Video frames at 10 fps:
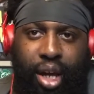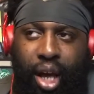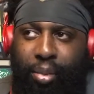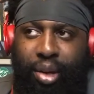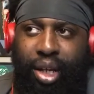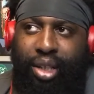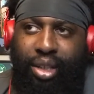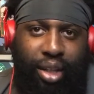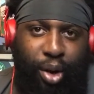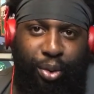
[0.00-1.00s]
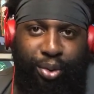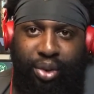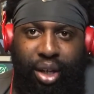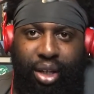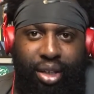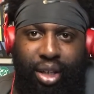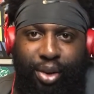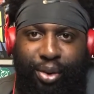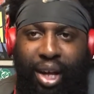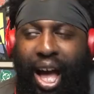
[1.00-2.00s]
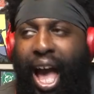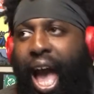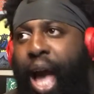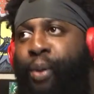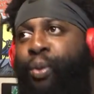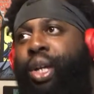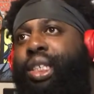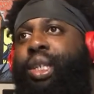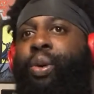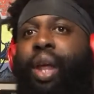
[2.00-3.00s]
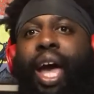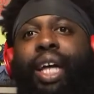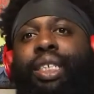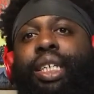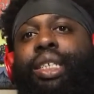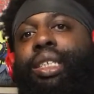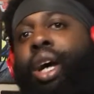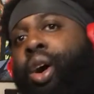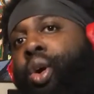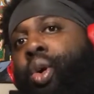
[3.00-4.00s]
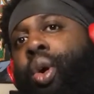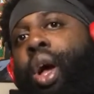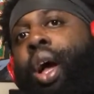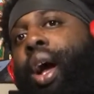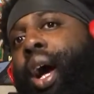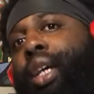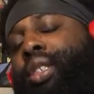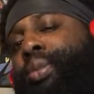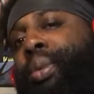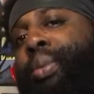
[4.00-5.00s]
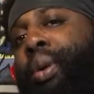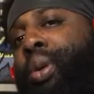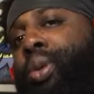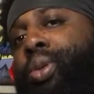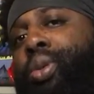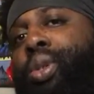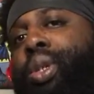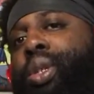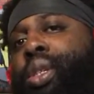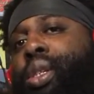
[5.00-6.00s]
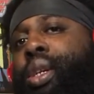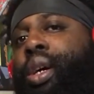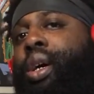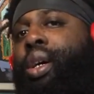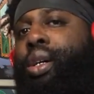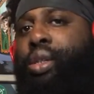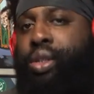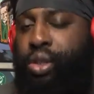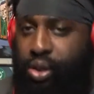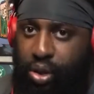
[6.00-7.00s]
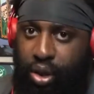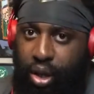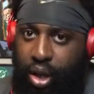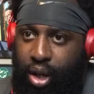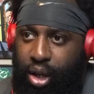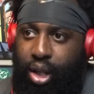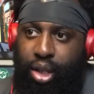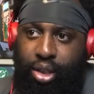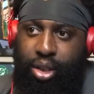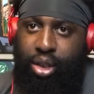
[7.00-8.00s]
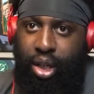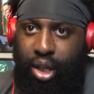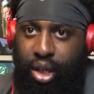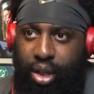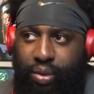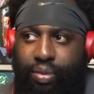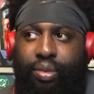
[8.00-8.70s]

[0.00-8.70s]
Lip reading: I'm like, no, you know. I wish you would actually saw Asta propose to sister Lily.